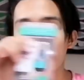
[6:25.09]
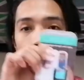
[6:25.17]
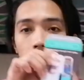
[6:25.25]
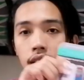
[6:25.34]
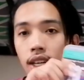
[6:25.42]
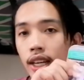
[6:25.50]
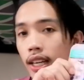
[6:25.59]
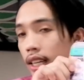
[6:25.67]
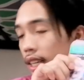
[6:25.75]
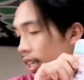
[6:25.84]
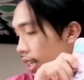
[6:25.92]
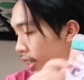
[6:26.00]
one,
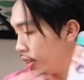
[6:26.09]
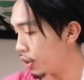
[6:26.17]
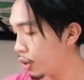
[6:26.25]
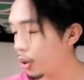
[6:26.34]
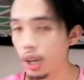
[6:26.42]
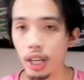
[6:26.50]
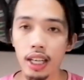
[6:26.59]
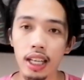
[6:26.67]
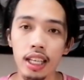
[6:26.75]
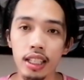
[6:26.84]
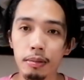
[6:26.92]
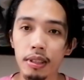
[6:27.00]
and the cord,
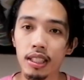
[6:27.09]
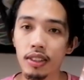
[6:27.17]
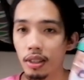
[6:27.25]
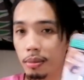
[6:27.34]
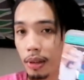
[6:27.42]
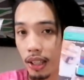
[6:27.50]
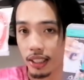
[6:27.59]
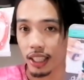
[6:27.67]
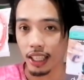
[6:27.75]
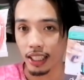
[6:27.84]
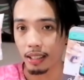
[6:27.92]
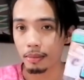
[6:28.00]
each Mr. Reebok
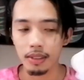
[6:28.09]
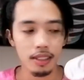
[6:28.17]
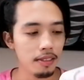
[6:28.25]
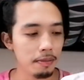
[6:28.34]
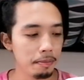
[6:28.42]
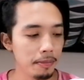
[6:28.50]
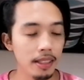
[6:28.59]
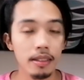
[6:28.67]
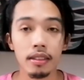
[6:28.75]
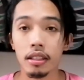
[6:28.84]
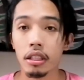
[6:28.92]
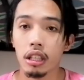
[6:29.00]
items.
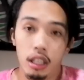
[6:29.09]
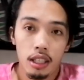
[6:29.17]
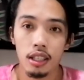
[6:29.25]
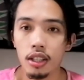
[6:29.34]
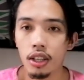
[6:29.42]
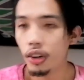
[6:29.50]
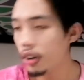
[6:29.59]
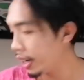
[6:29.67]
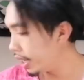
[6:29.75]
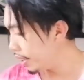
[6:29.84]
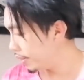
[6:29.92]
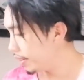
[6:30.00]

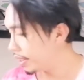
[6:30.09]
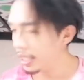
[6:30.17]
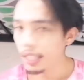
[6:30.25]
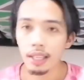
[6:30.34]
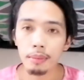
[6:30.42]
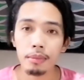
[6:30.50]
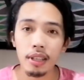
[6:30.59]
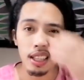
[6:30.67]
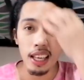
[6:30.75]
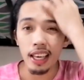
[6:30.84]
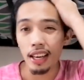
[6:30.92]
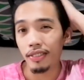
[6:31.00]
Okay.
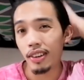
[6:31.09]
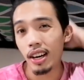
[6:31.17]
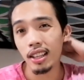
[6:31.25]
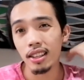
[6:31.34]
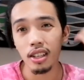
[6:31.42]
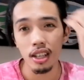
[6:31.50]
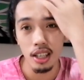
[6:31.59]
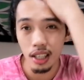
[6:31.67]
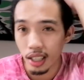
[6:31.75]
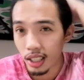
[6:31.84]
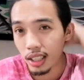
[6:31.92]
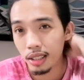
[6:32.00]
At I have
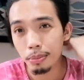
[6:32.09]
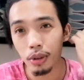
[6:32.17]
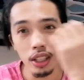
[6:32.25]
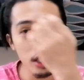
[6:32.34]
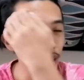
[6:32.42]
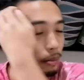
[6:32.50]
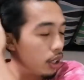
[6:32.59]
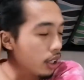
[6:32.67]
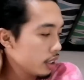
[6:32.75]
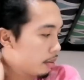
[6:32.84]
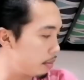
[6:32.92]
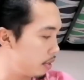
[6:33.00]
other product
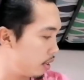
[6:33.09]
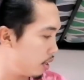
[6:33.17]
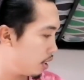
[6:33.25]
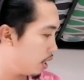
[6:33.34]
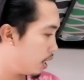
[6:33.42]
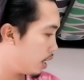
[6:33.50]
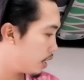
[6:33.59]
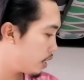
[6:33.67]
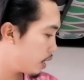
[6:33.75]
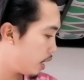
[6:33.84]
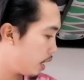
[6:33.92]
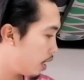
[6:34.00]
bought in
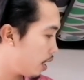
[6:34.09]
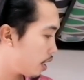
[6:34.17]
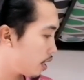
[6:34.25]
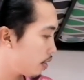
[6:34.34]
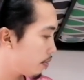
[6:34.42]
Lazada.